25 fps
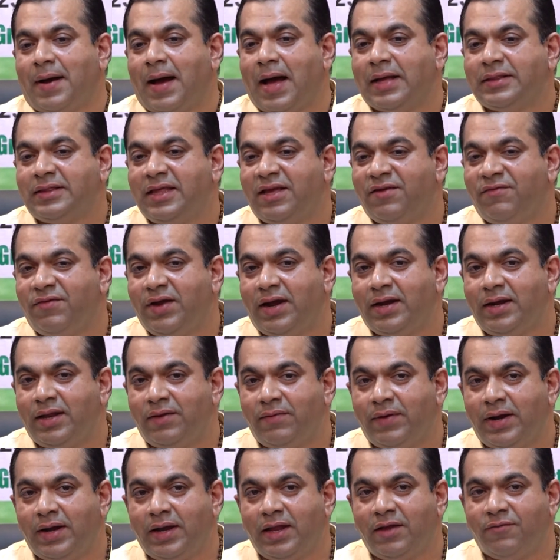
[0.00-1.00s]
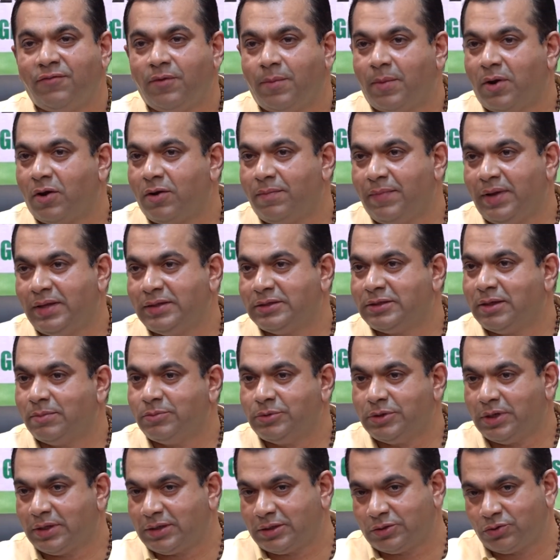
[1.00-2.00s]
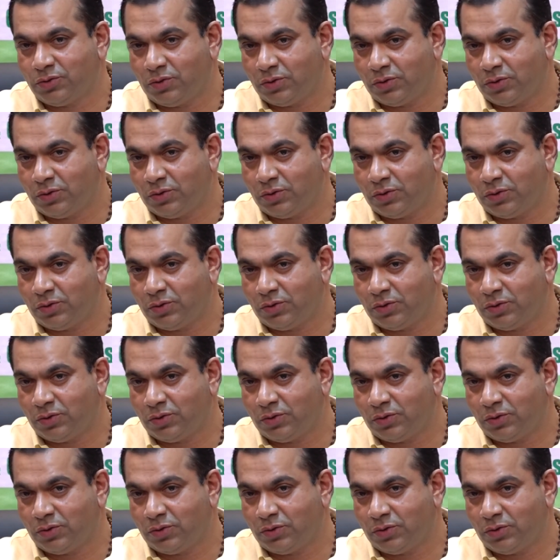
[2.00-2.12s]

I think we are debating from our main subject.